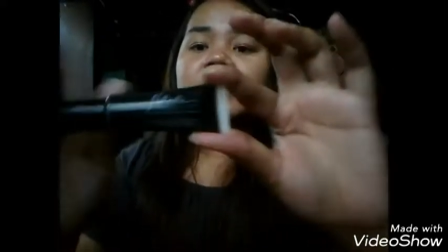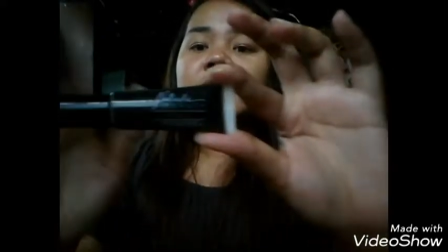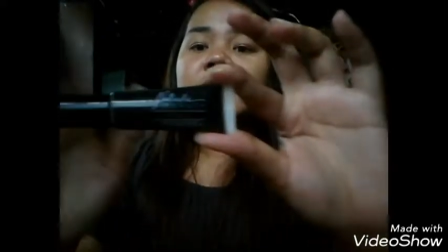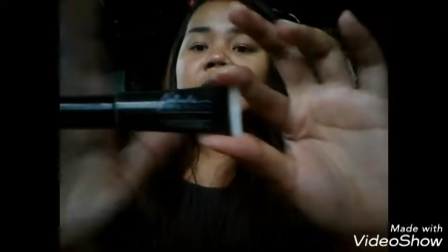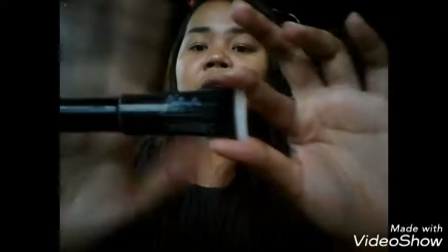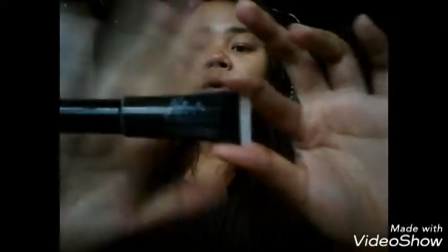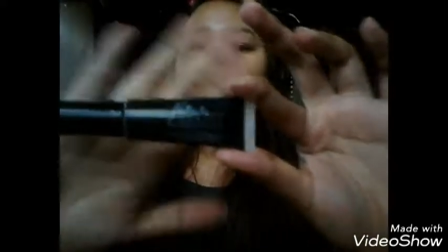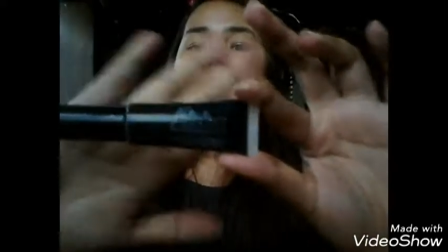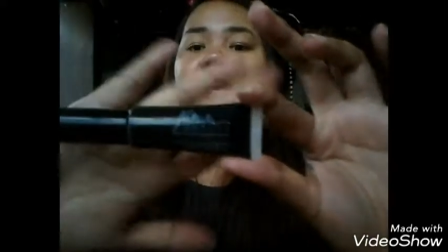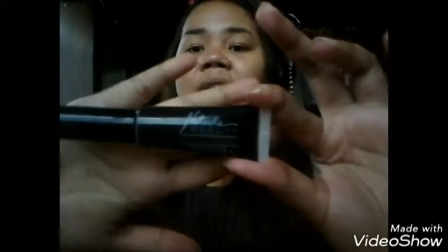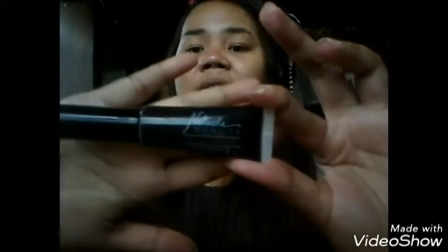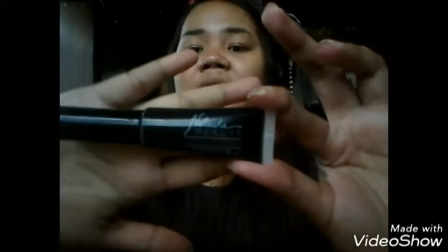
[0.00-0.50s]

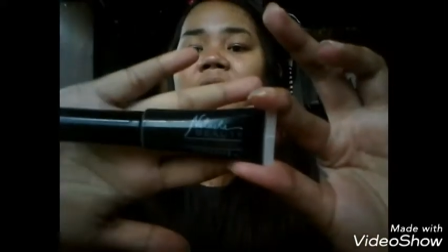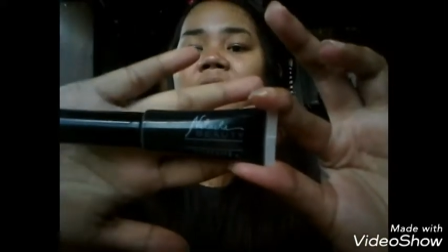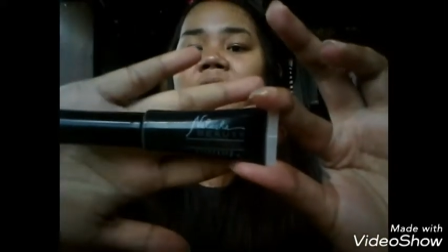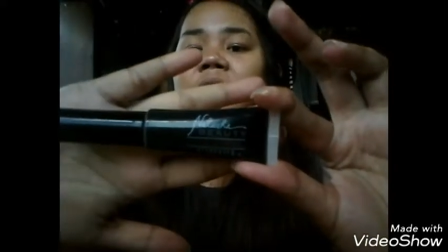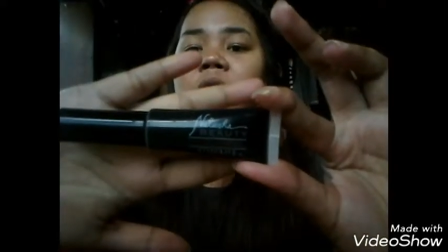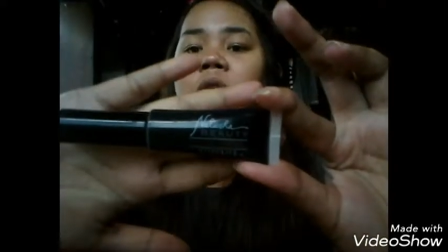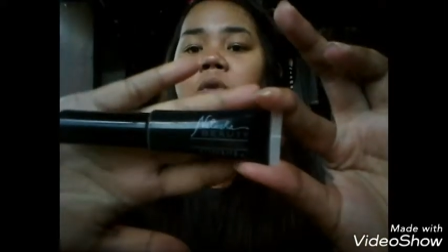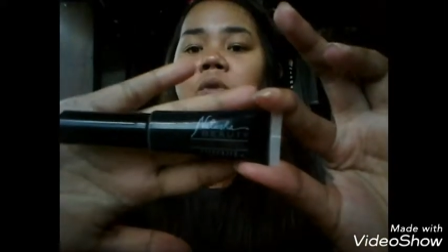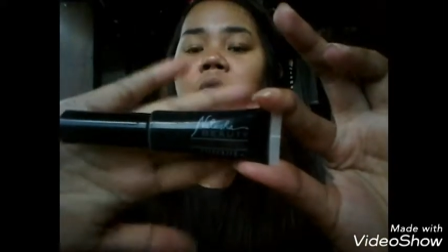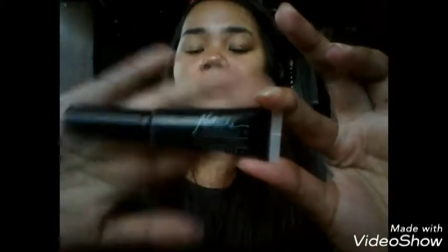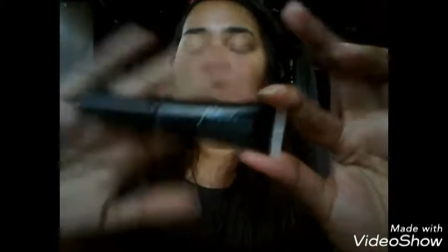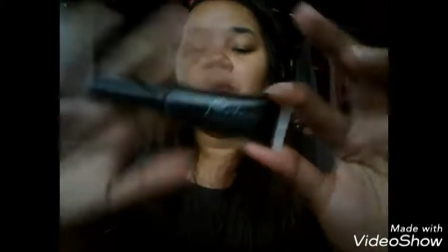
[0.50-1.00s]
So
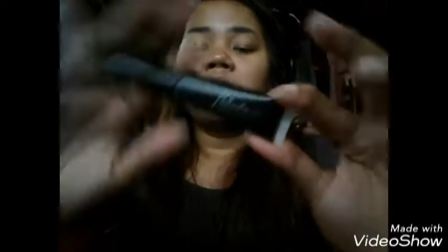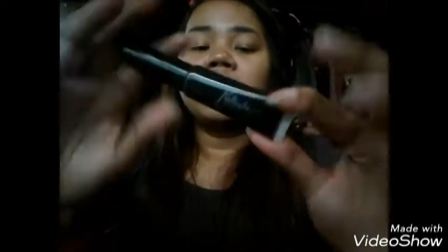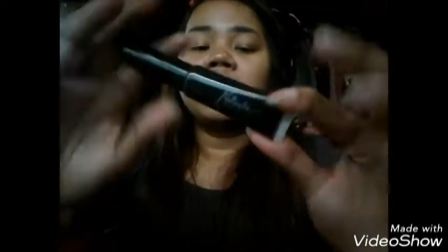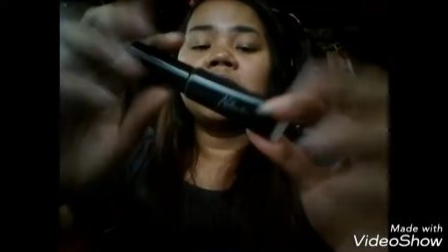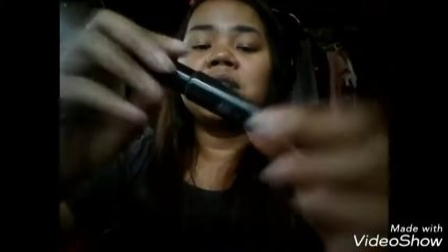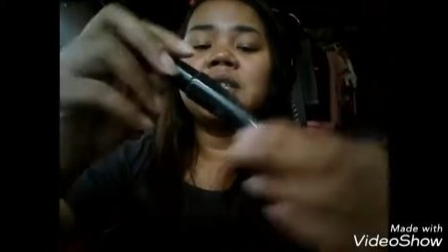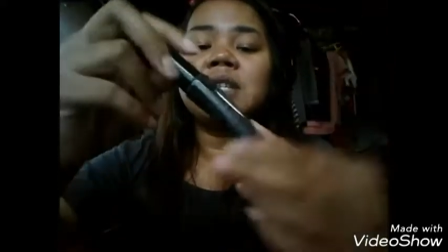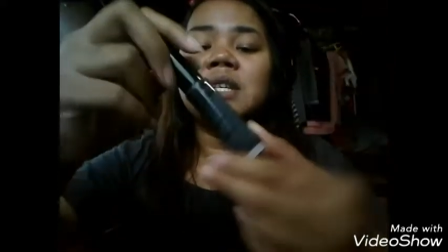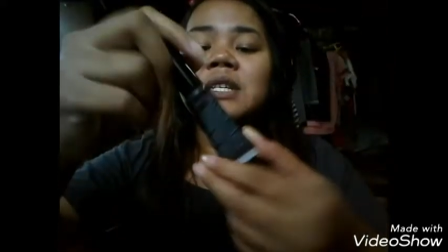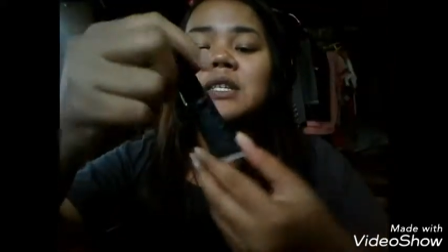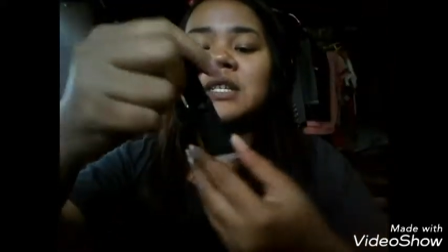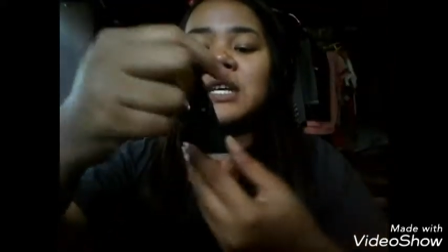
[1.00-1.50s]

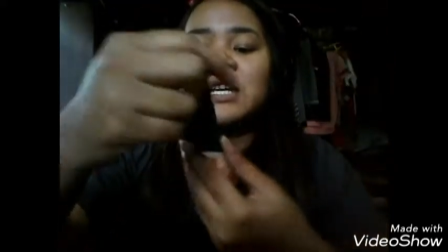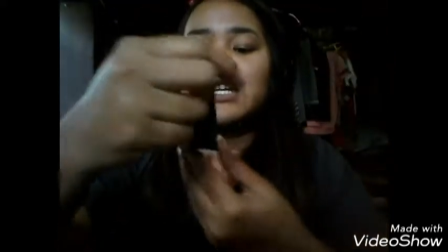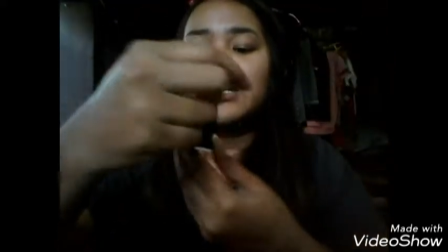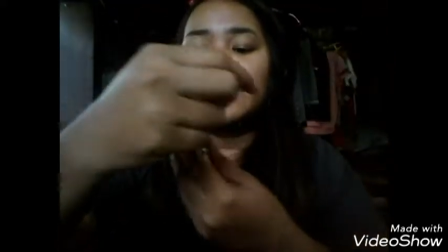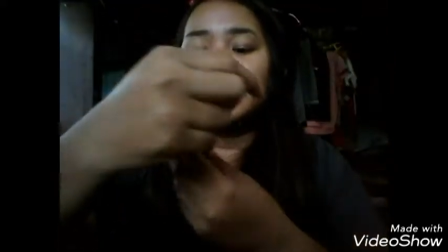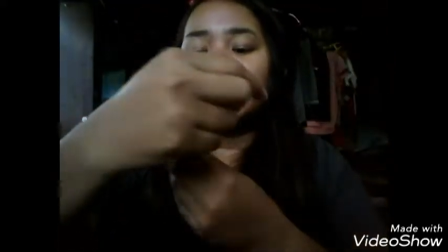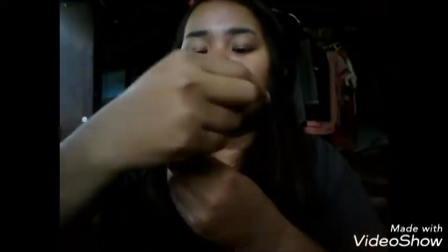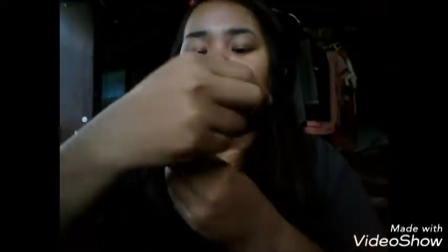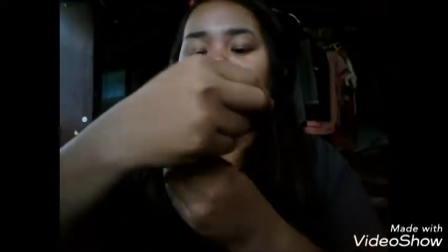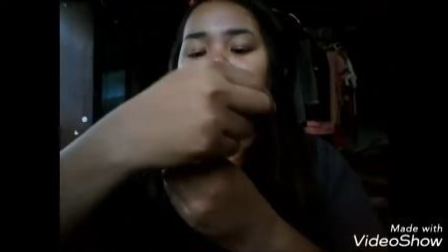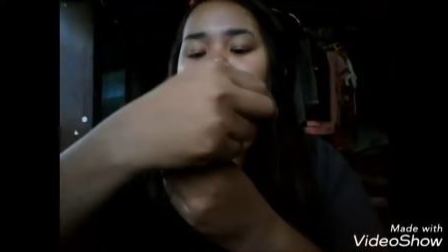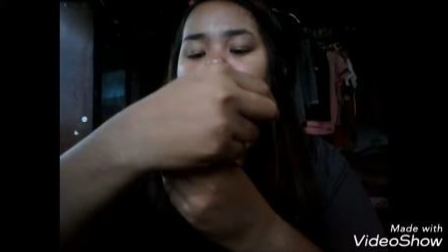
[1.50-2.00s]
this is a
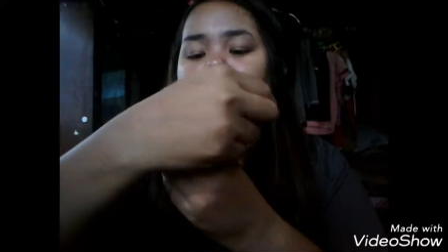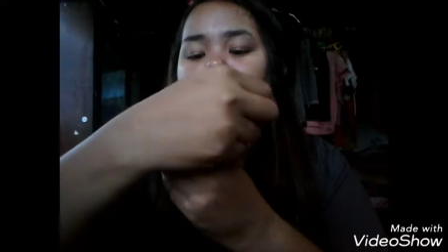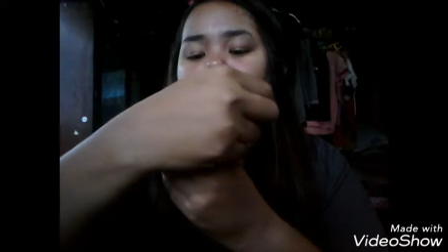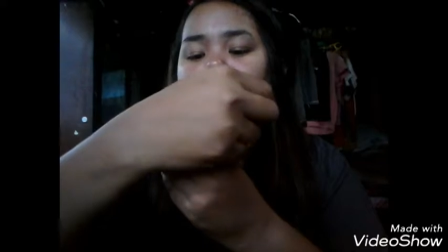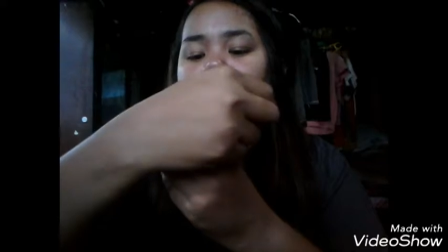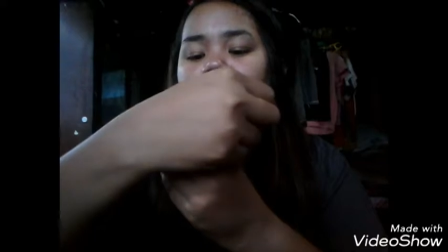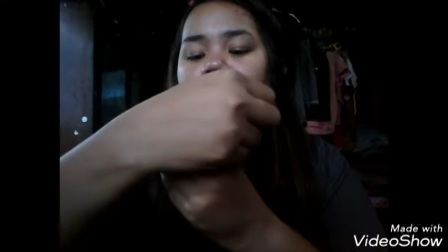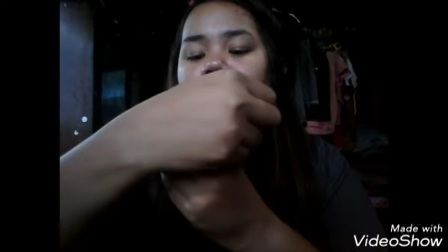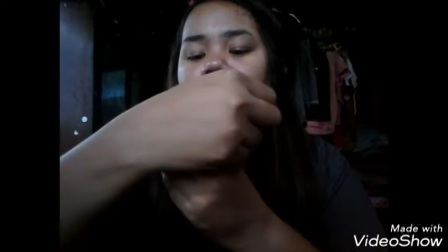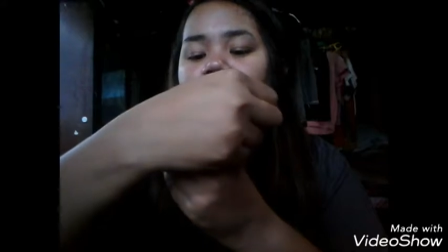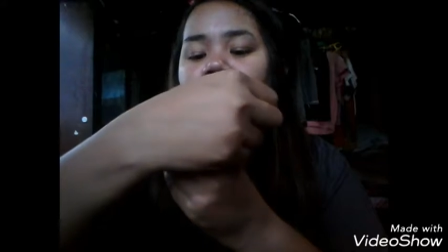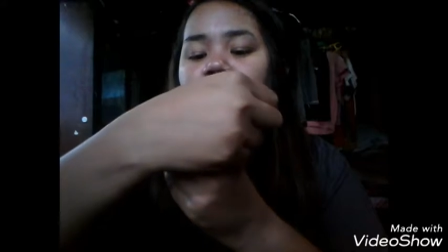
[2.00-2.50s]

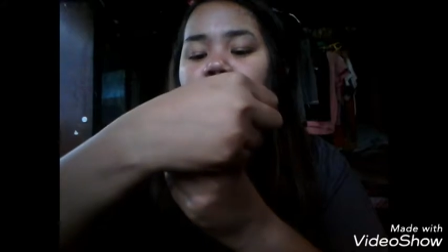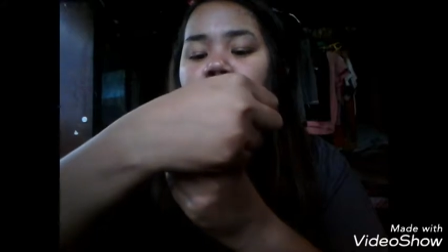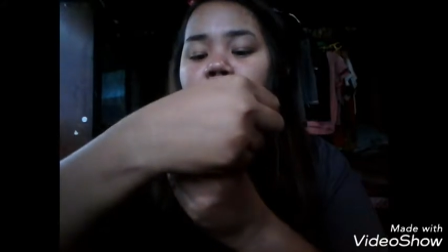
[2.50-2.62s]
Natasha